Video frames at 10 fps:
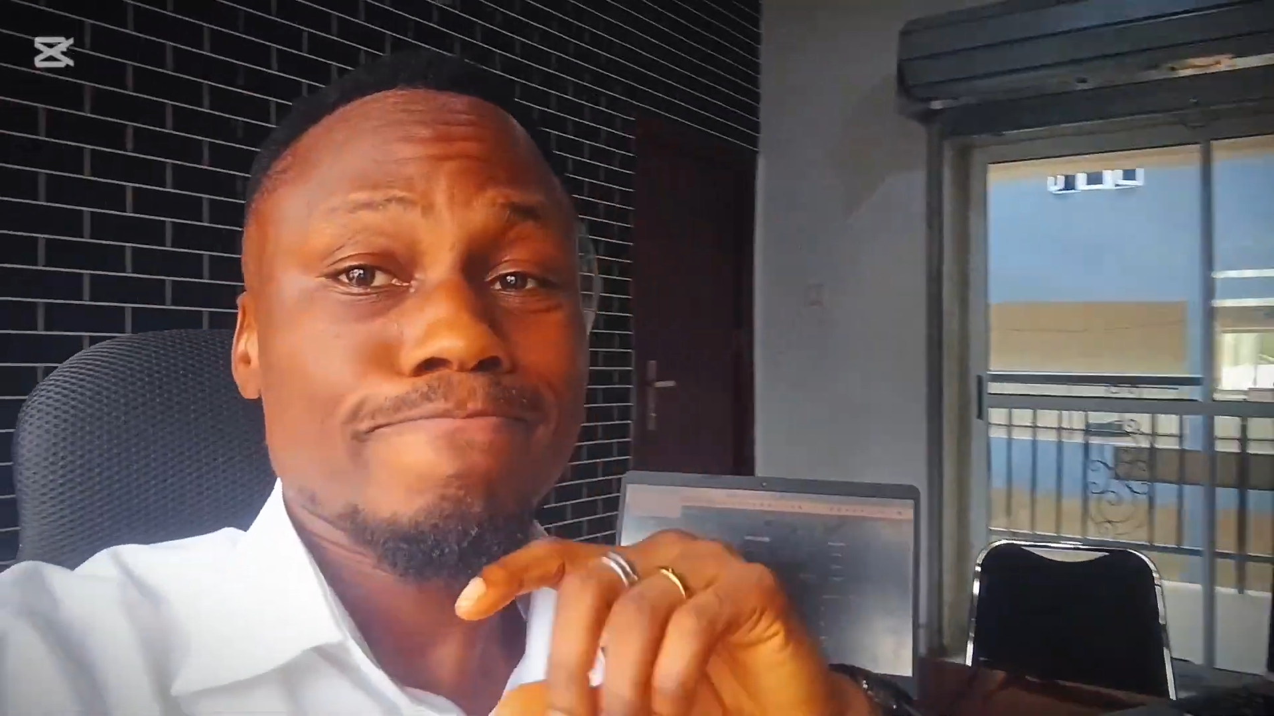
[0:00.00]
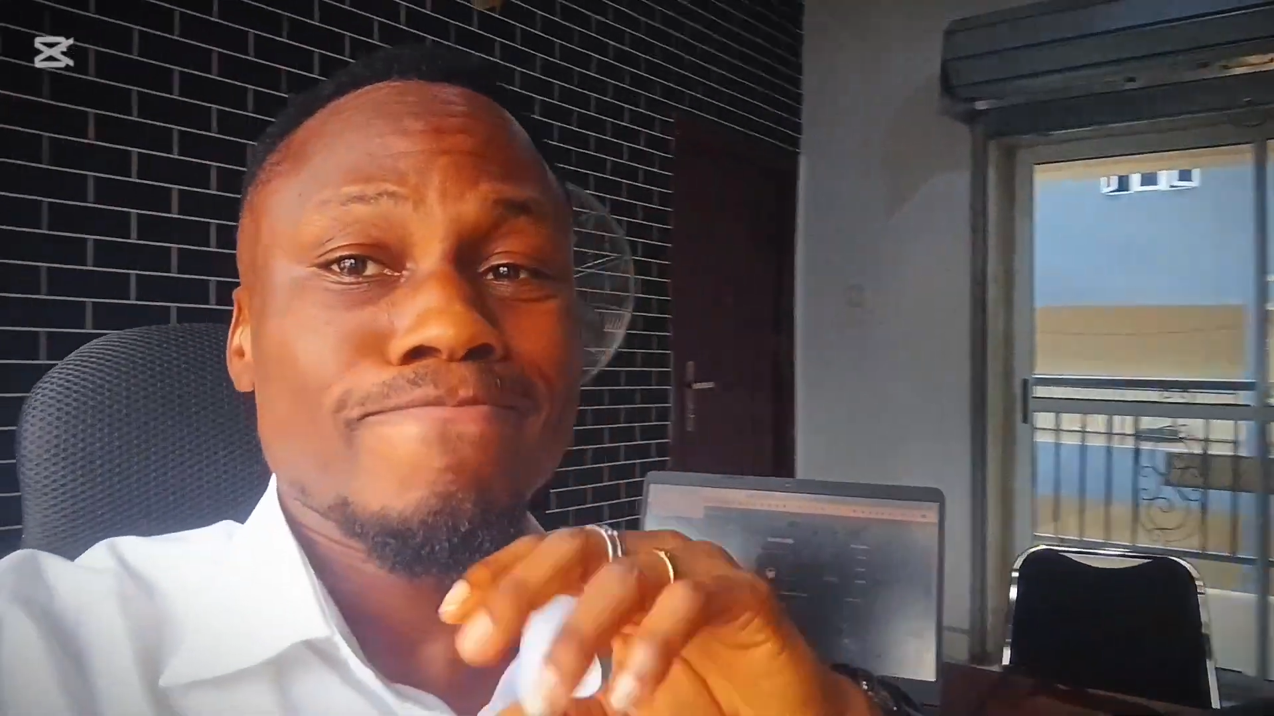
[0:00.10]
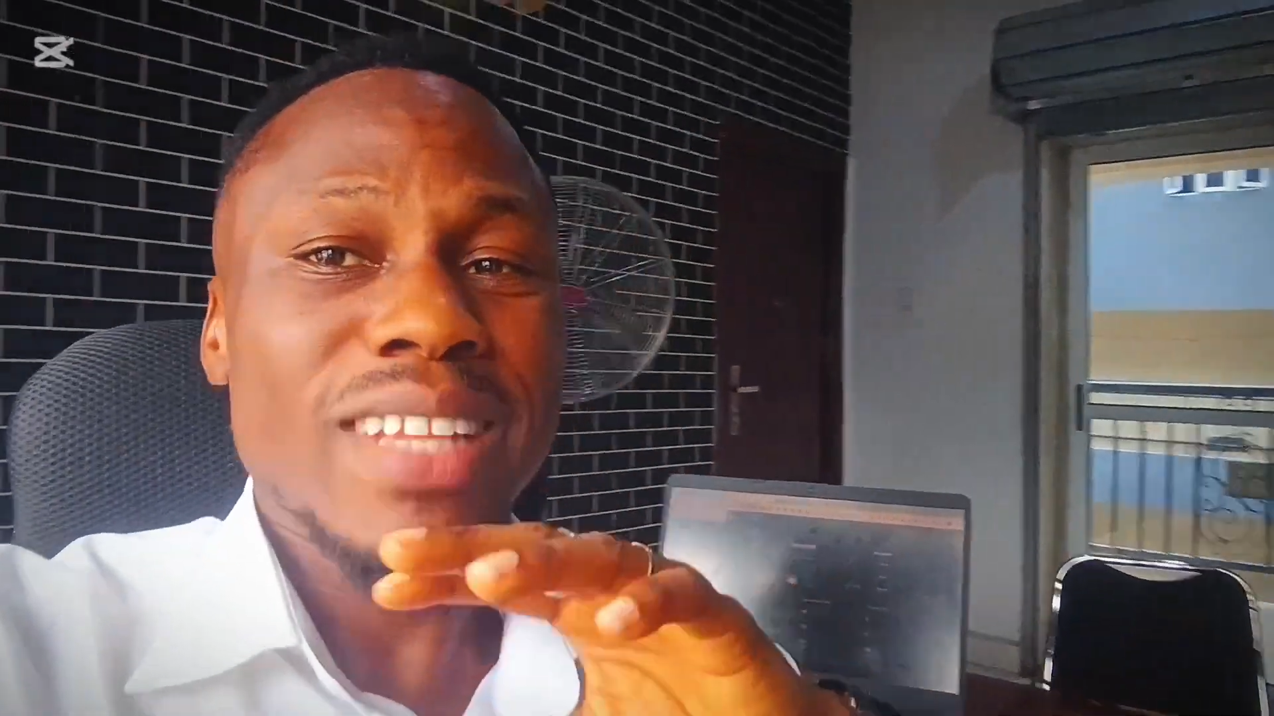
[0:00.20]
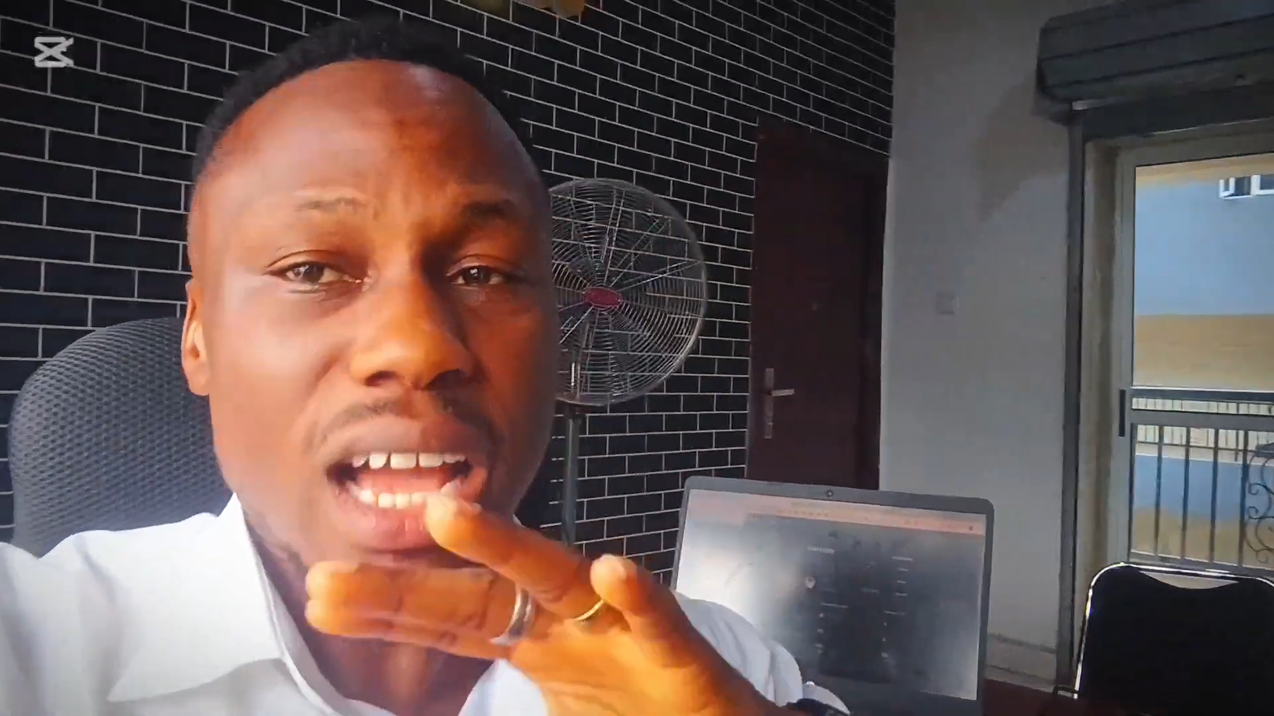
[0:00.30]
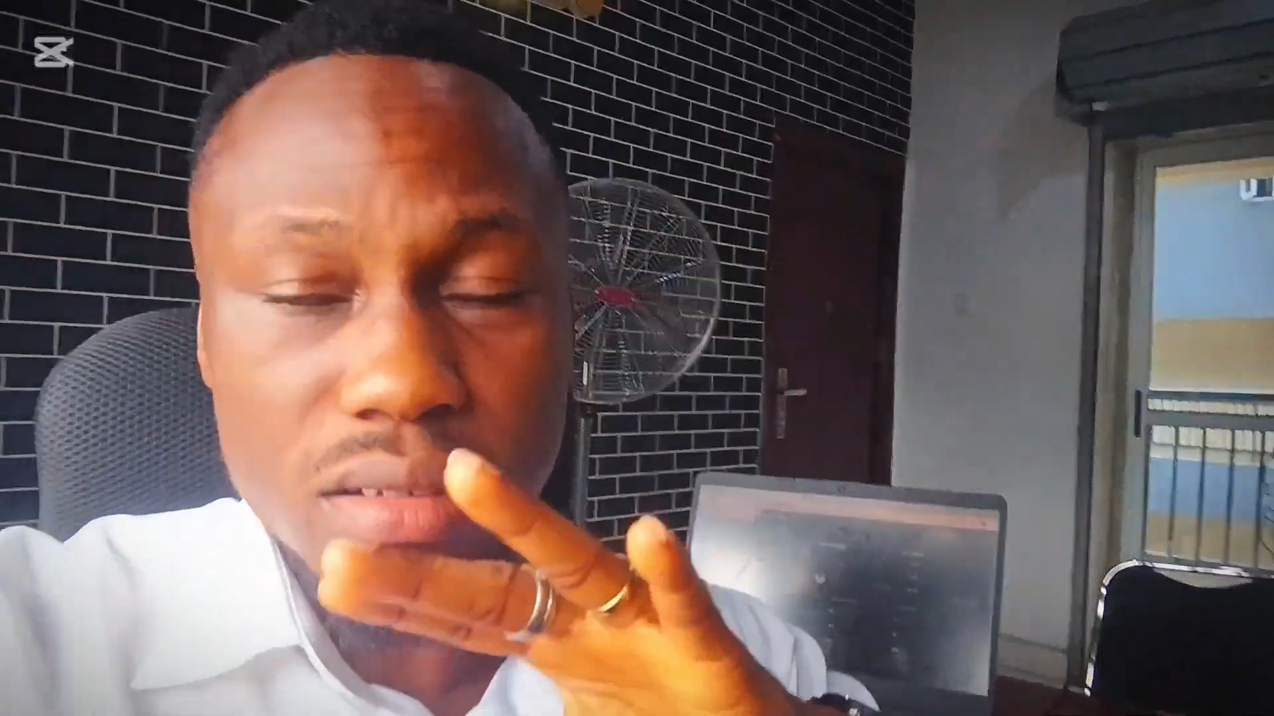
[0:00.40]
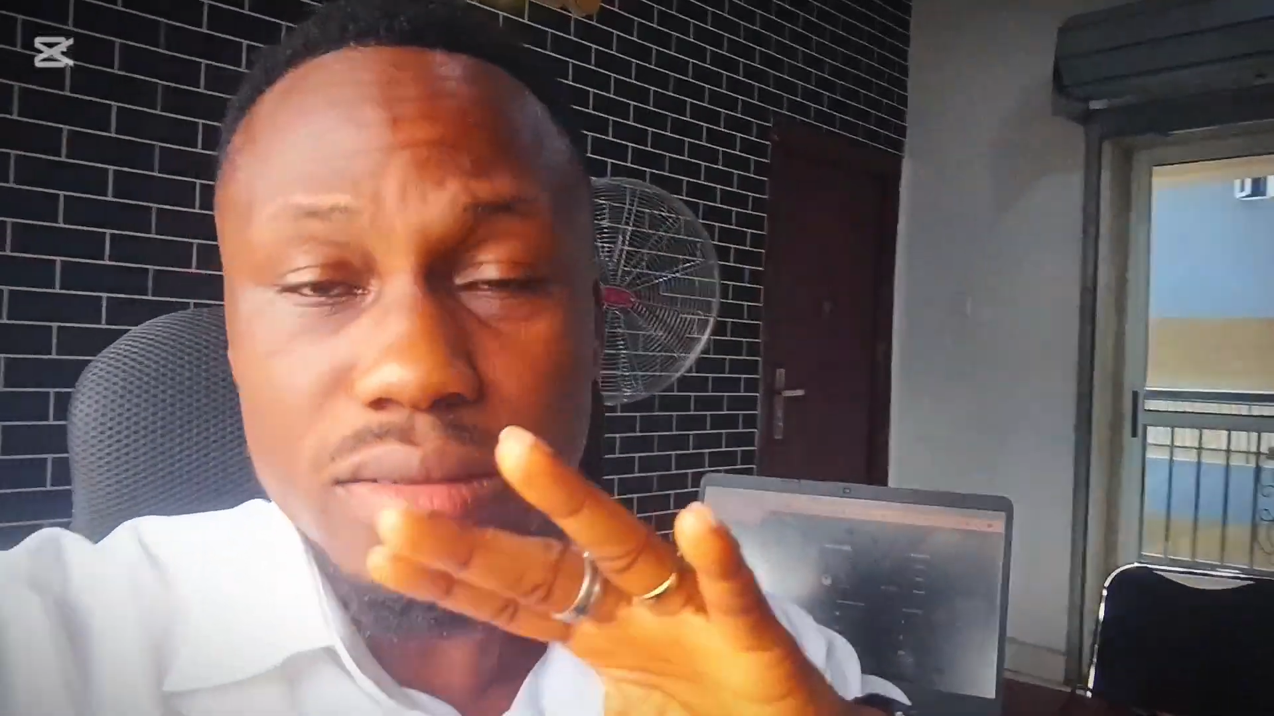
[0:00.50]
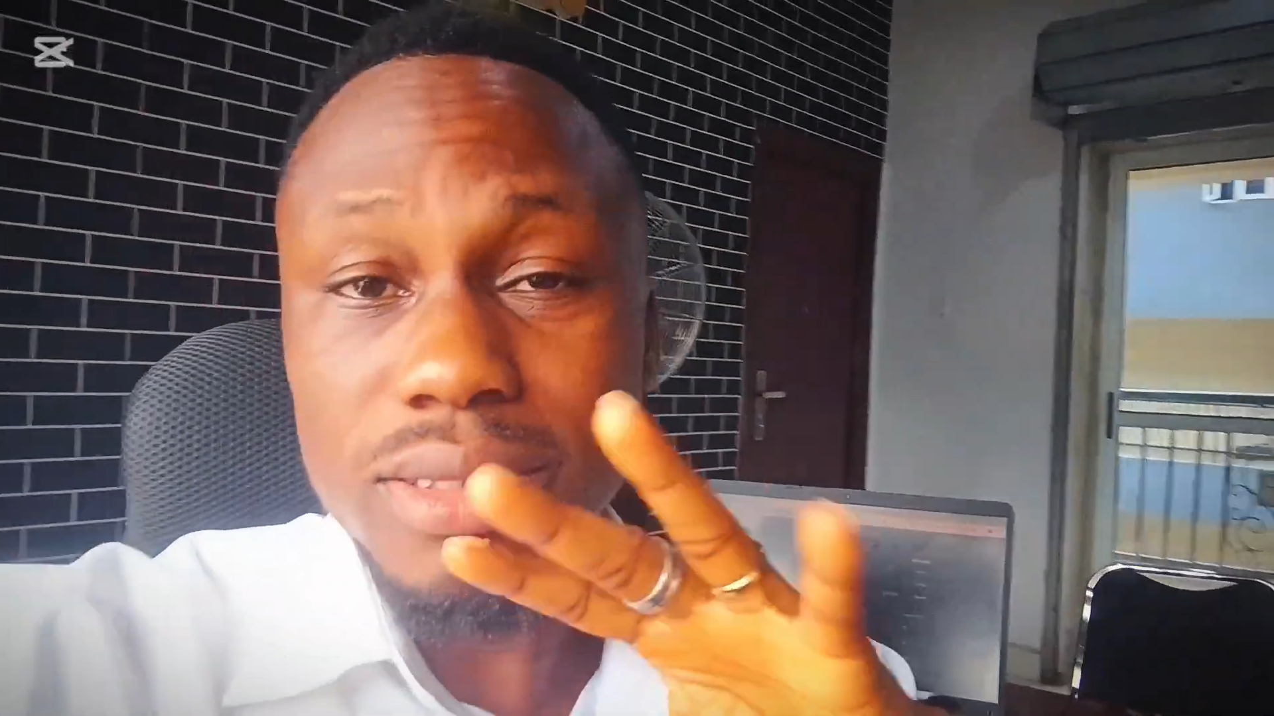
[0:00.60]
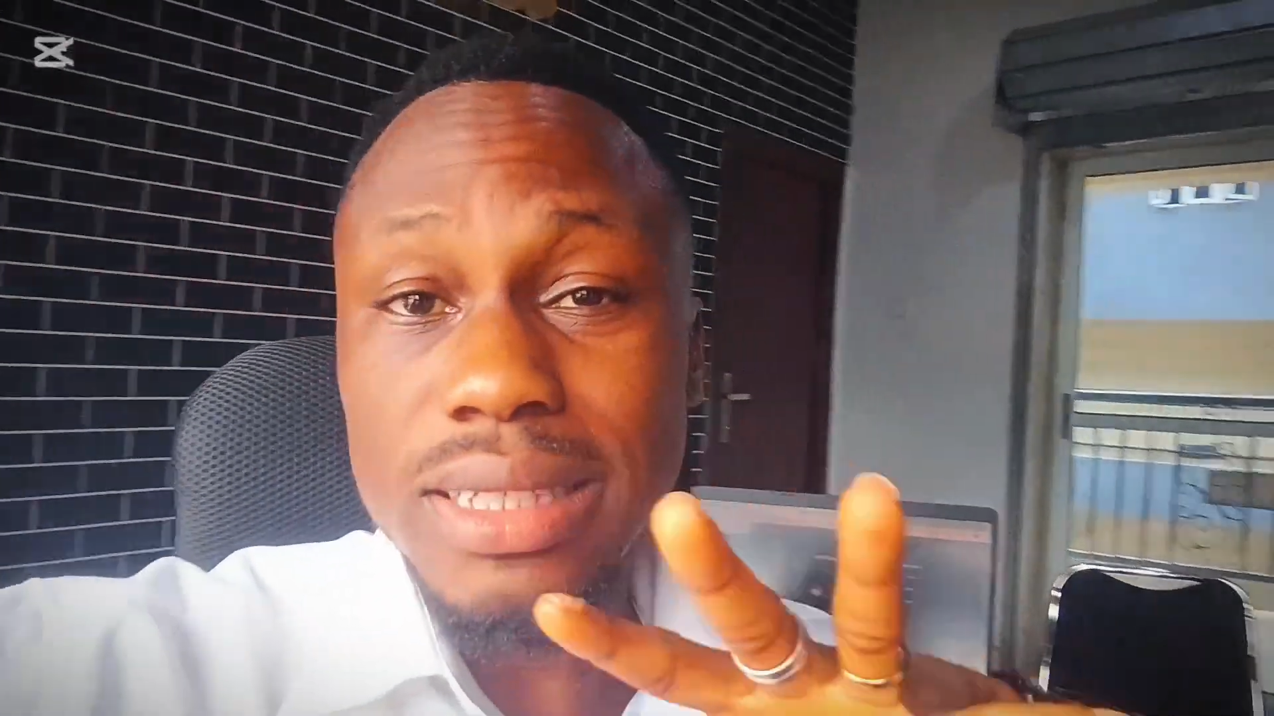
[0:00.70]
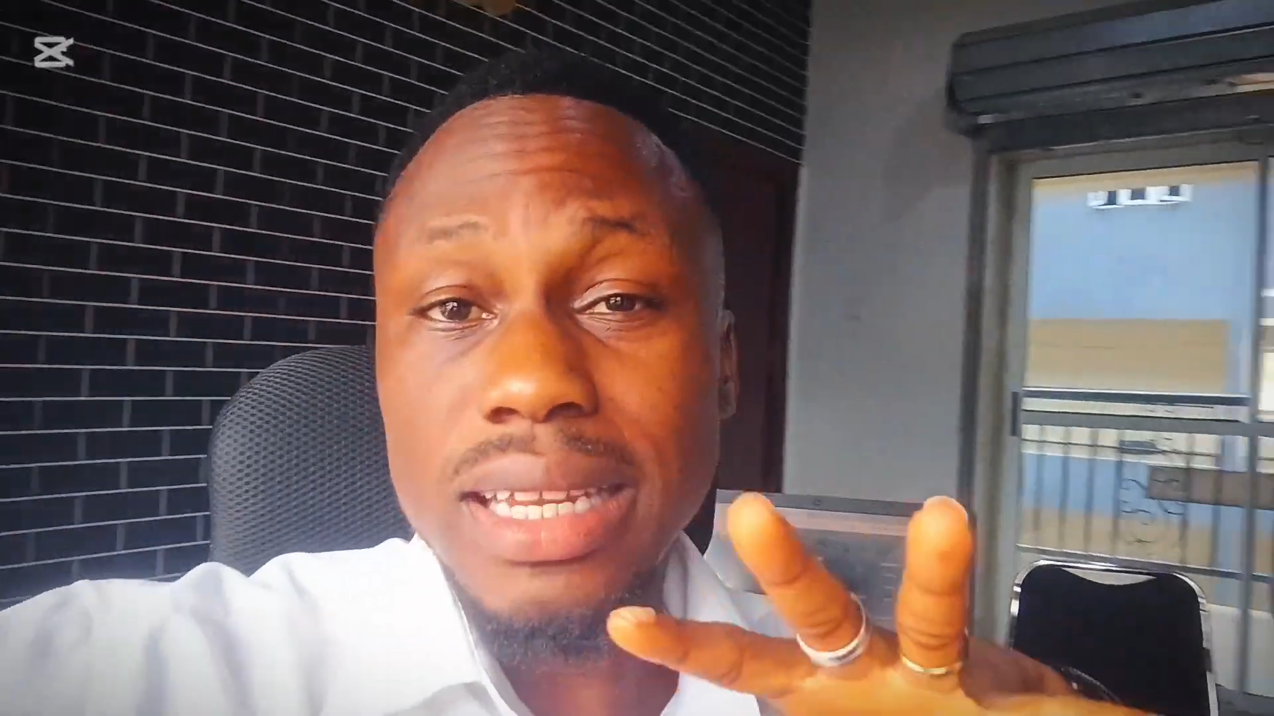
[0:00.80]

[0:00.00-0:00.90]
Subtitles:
now